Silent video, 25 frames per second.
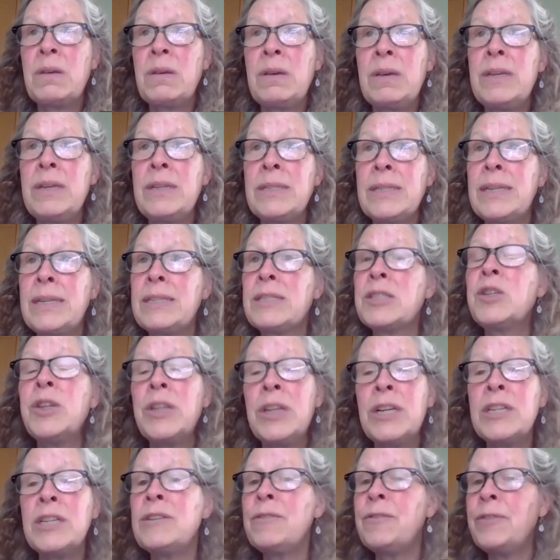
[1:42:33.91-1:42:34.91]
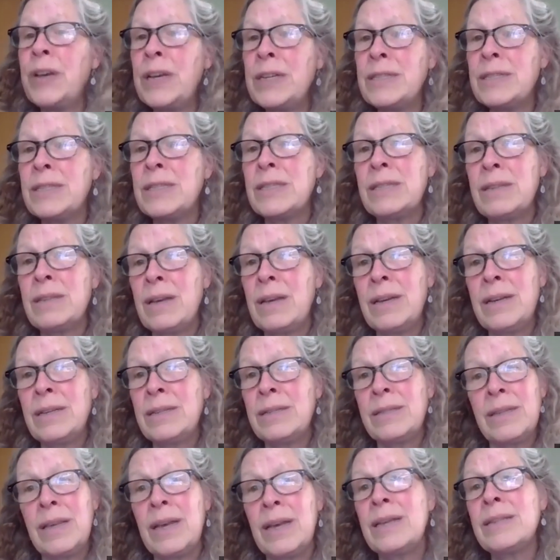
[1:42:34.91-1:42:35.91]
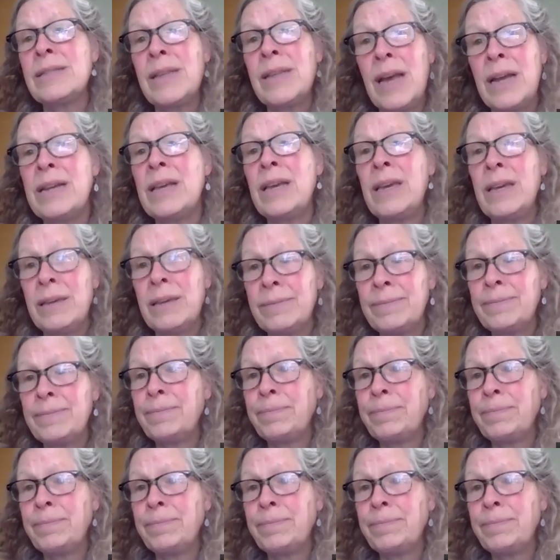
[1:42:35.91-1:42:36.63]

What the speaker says: as good a defense as any.